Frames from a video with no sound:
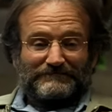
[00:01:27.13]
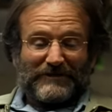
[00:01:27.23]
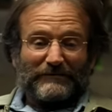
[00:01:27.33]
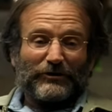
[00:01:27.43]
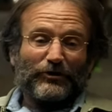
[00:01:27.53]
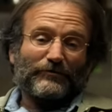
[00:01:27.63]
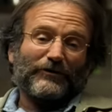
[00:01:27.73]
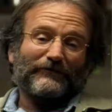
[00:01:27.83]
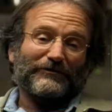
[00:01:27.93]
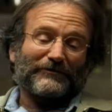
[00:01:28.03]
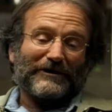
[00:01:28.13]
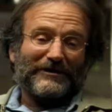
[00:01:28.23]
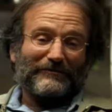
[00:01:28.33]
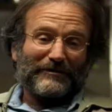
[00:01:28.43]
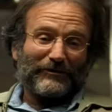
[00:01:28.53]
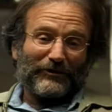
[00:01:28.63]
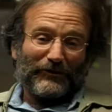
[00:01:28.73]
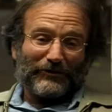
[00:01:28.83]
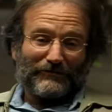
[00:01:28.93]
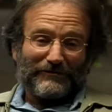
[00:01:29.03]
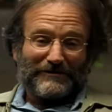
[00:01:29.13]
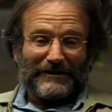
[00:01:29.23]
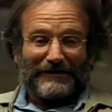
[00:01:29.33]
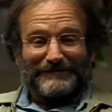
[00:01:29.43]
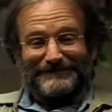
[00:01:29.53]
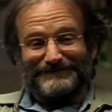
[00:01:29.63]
Maybe you're perfect right now. Maybe you don't want to ruin that.